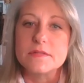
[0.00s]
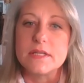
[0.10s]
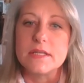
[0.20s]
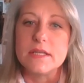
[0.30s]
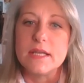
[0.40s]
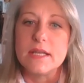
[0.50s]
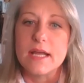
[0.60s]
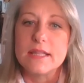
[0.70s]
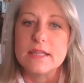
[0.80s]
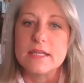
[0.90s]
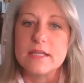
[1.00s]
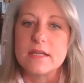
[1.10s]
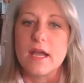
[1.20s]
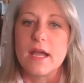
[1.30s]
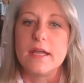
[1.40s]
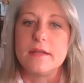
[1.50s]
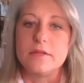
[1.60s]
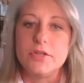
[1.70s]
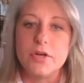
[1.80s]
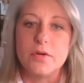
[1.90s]
And and I think I,
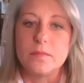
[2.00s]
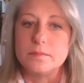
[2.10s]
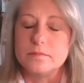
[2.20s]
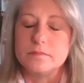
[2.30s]
you know,